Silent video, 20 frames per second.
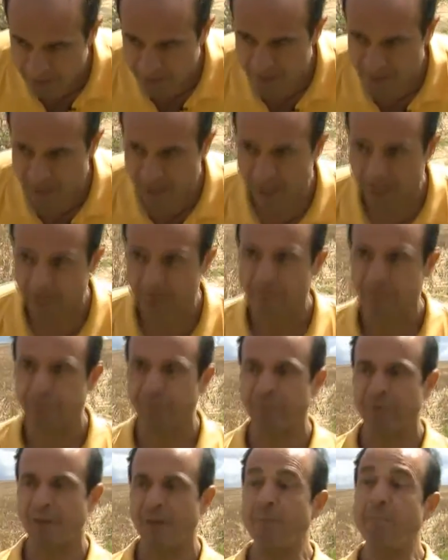and say,
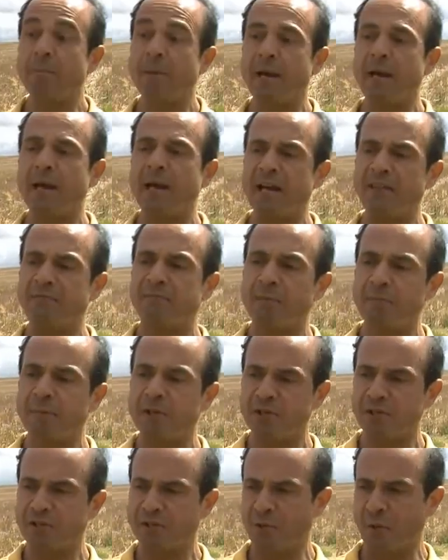may I have
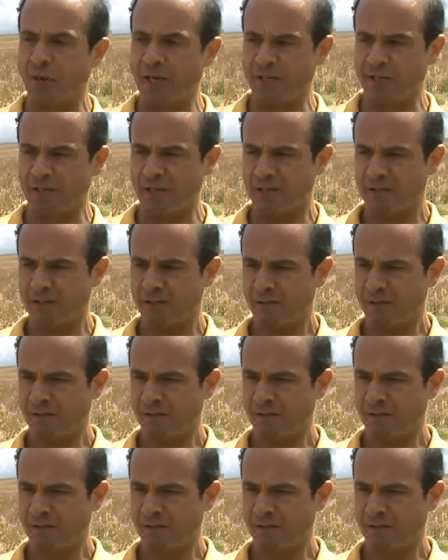permission to enter?